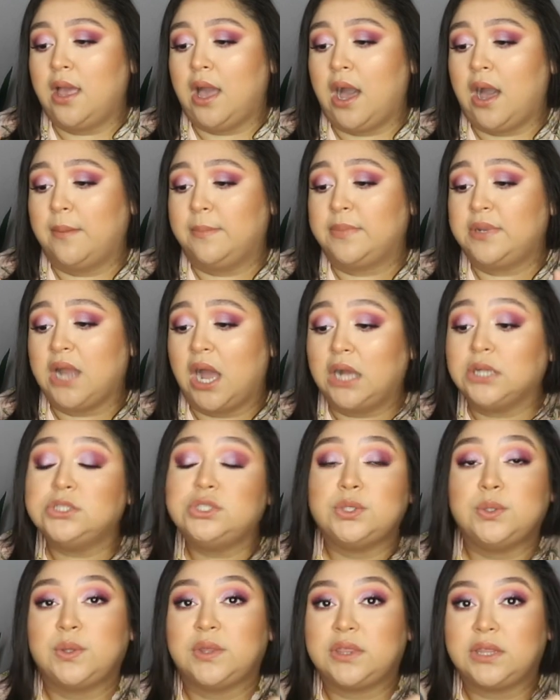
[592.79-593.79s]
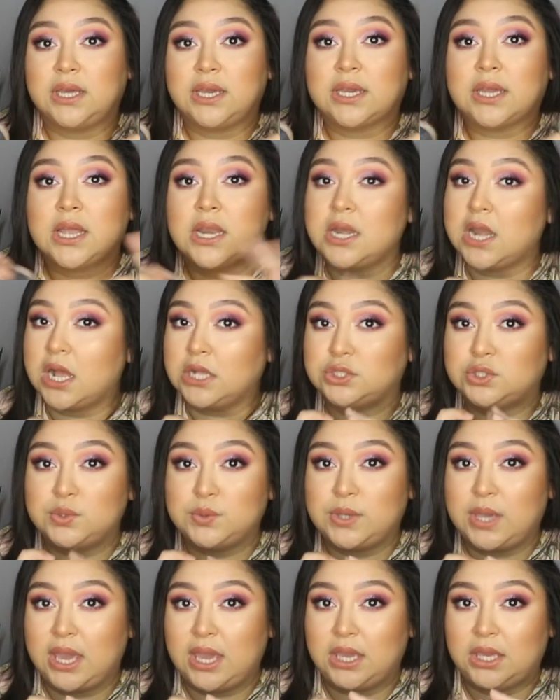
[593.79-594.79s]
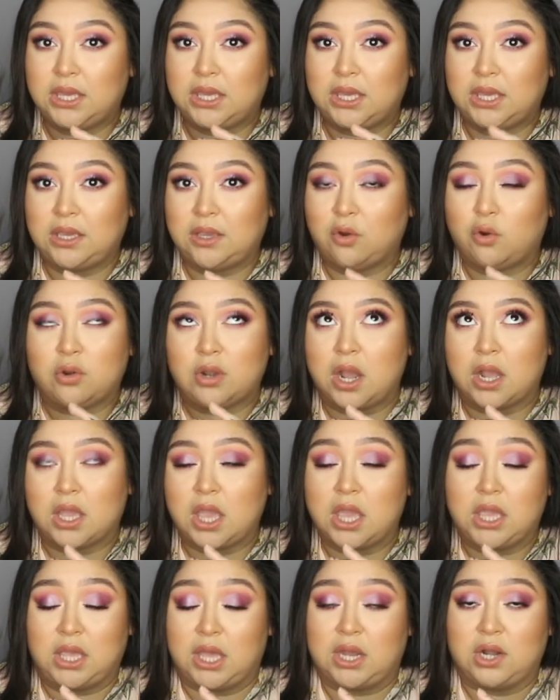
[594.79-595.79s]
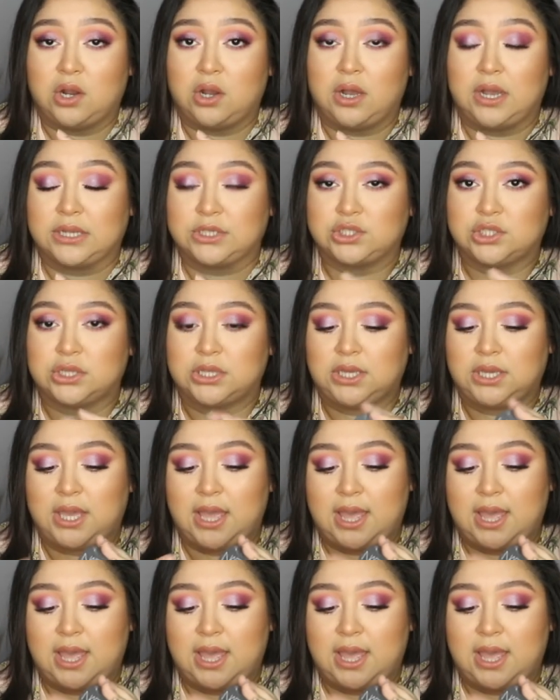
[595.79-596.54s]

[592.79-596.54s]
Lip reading: not too thick, not too cakey, or not cakey at all actually,